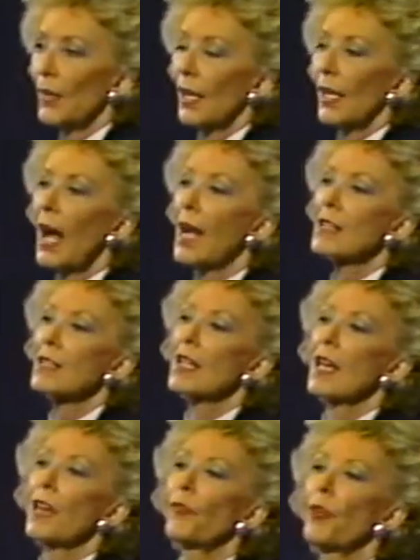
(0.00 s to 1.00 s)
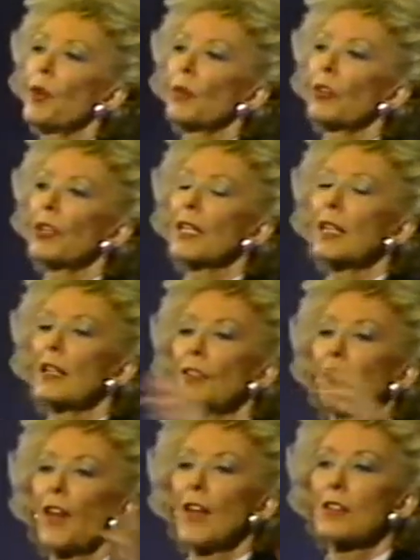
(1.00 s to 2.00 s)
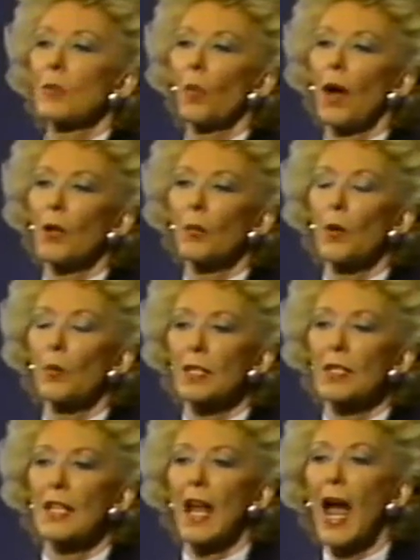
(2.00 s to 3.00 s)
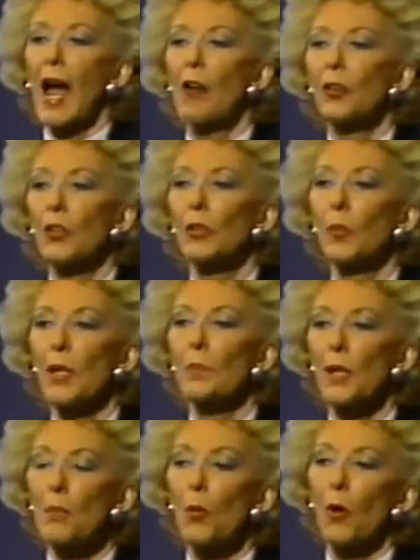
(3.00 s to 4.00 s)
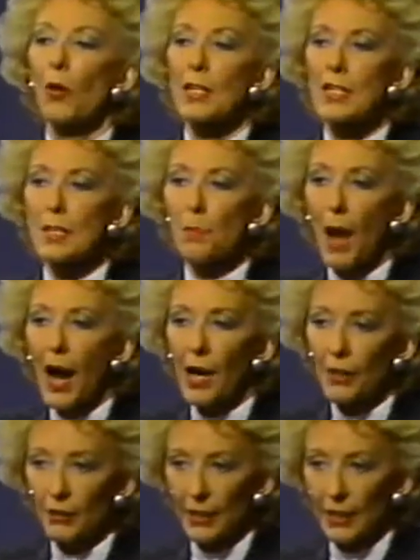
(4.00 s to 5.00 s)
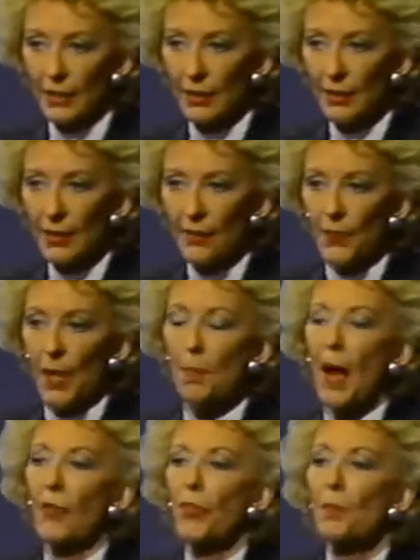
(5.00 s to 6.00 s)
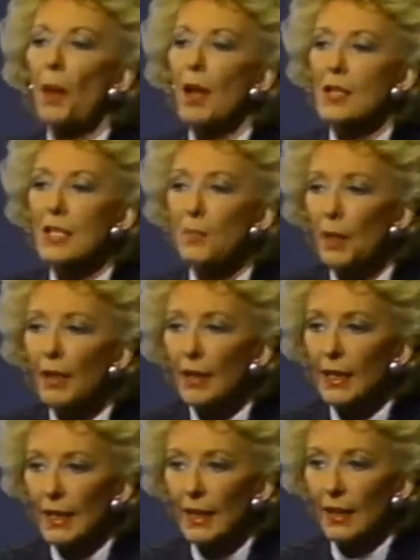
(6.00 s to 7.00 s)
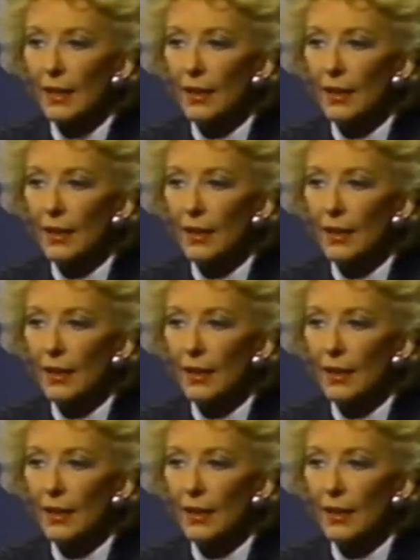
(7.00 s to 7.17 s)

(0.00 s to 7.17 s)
And I say if we were looking in phase 1, we would see how could we be more inspiring about the possibility